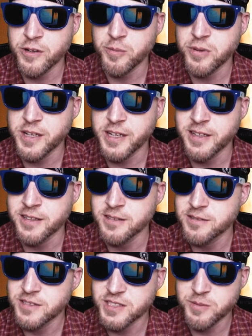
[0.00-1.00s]
your plan.
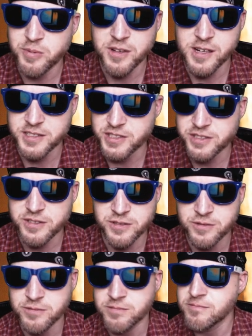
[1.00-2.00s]
This applies
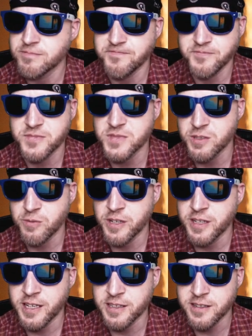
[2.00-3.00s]
to the
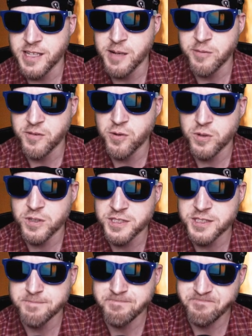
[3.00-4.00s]
written and the lab, of
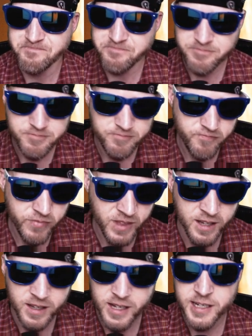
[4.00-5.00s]
course.
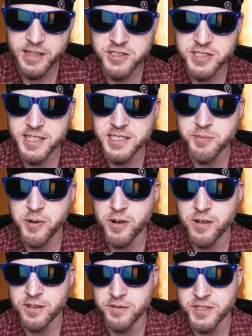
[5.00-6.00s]
And now this last
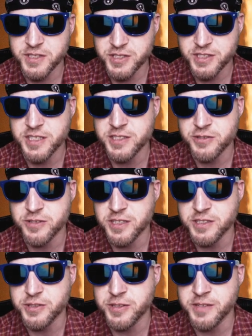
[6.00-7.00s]
part of this
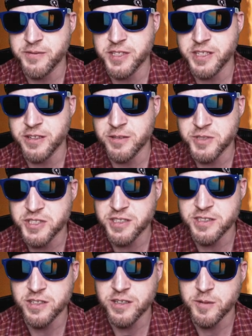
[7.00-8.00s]
introductory video, I'm just
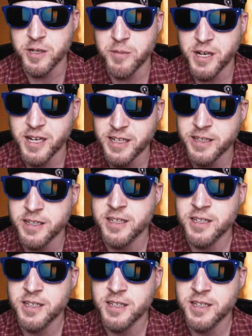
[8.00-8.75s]
going to talk about my